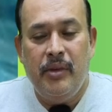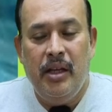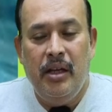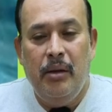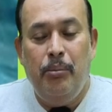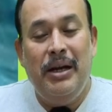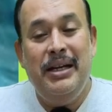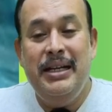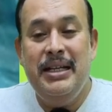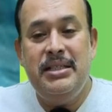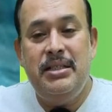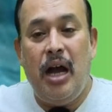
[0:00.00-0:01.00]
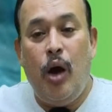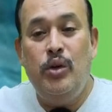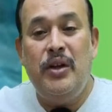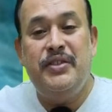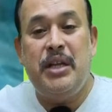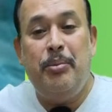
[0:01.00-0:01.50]
But it is out of
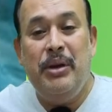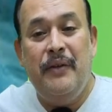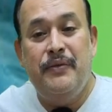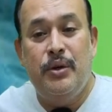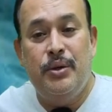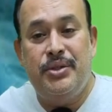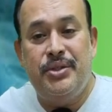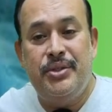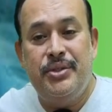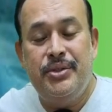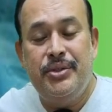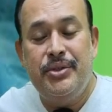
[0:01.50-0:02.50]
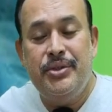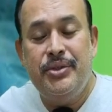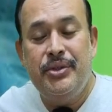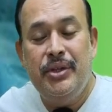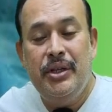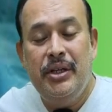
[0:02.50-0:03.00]
supply of goods.
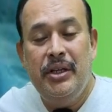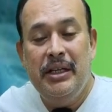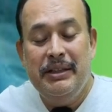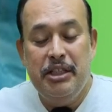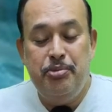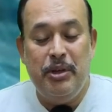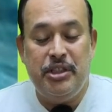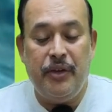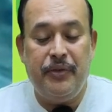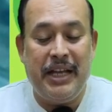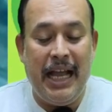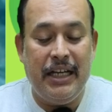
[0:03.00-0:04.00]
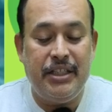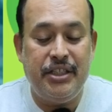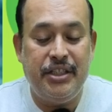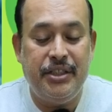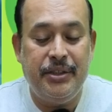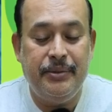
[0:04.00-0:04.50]
This much of cash.